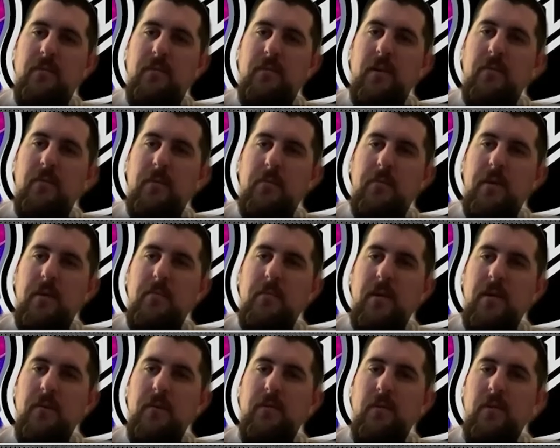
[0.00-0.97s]
seem to beat
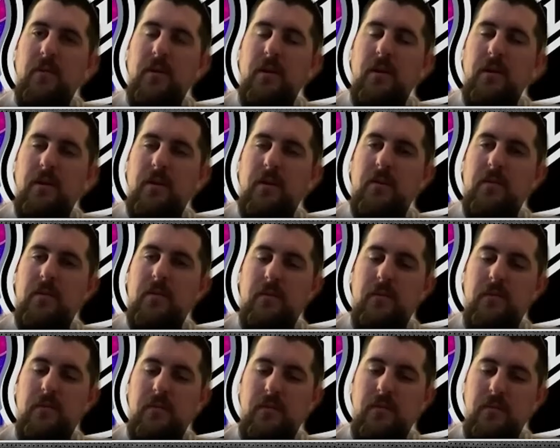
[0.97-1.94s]
Minnesota
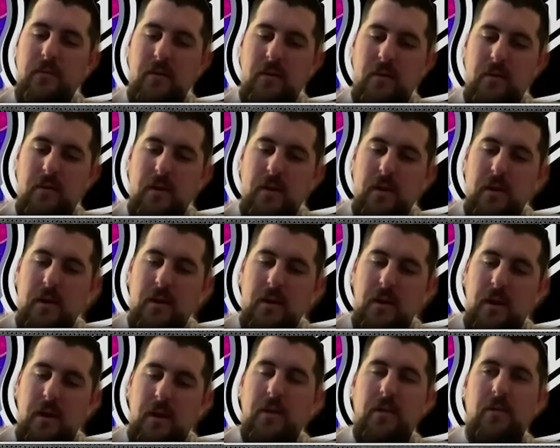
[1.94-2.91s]
because
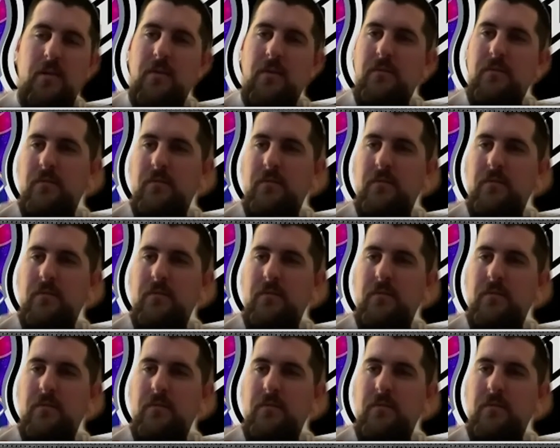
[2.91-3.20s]
I know.